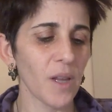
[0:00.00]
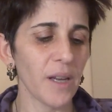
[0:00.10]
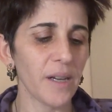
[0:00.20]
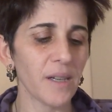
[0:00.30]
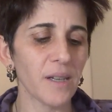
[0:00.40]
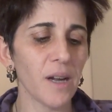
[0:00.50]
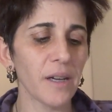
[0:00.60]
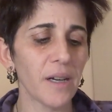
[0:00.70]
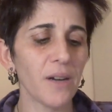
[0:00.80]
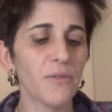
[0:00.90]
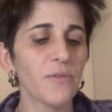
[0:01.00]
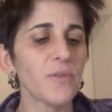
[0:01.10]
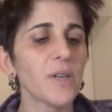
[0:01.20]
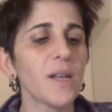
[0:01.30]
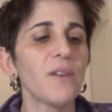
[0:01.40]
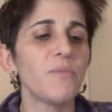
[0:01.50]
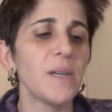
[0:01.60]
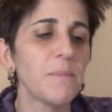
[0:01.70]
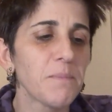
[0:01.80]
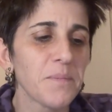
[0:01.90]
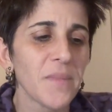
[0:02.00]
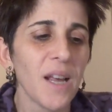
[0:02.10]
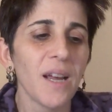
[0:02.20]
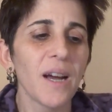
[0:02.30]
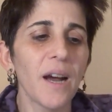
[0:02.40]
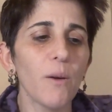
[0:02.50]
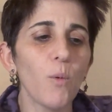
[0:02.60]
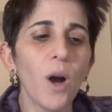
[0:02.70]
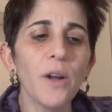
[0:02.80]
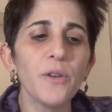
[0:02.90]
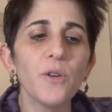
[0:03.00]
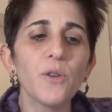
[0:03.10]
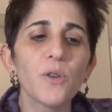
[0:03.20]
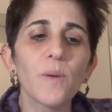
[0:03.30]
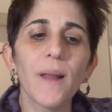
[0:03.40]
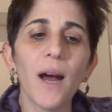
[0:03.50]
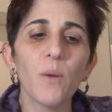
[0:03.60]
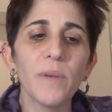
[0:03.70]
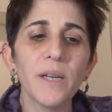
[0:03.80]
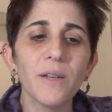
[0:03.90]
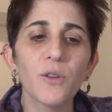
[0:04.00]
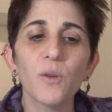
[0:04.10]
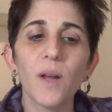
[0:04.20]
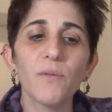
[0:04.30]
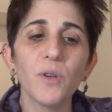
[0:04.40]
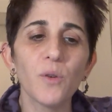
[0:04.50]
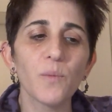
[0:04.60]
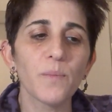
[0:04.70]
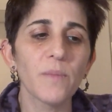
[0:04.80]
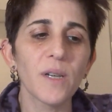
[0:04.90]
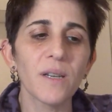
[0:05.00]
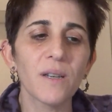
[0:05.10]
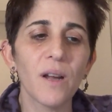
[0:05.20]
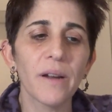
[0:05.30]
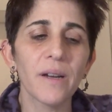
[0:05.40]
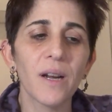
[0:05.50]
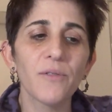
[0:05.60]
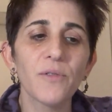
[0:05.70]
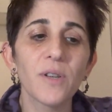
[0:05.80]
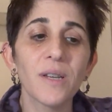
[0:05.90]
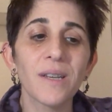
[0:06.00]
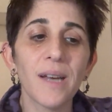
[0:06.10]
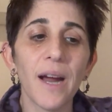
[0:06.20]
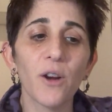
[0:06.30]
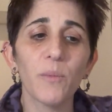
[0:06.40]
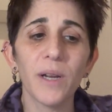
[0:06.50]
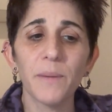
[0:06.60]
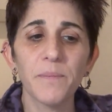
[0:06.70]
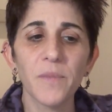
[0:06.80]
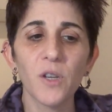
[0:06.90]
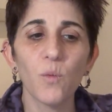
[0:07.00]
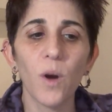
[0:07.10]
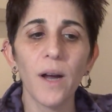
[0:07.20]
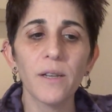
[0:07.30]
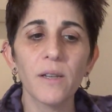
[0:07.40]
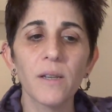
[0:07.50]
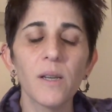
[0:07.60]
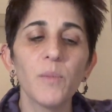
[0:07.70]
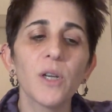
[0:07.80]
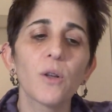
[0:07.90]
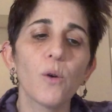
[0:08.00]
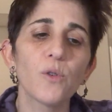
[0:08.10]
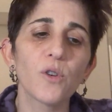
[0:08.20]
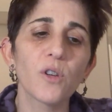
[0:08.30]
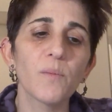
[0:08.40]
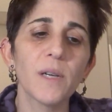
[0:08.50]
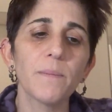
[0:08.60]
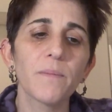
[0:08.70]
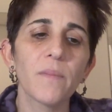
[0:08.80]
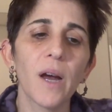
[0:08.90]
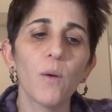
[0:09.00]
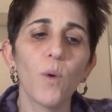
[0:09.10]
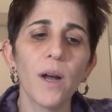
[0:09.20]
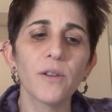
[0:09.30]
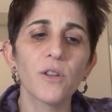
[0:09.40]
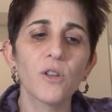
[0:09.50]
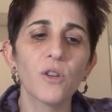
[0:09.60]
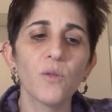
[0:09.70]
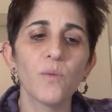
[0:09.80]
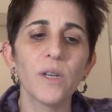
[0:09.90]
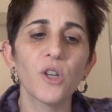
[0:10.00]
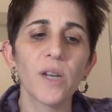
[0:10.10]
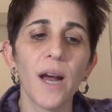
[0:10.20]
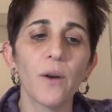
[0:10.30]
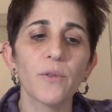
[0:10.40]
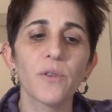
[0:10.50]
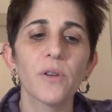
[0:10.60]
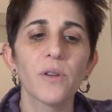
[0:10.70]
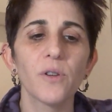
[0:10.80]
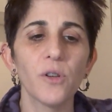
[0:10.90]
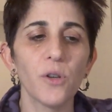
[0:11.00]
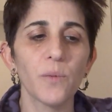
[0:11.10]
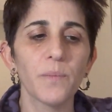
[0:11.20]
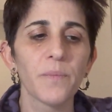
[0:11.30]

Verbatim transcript: it is not enough to love me. I want you to allow me to love you. It is not enough to desire me, to want to be closer to me. I want to reach out to you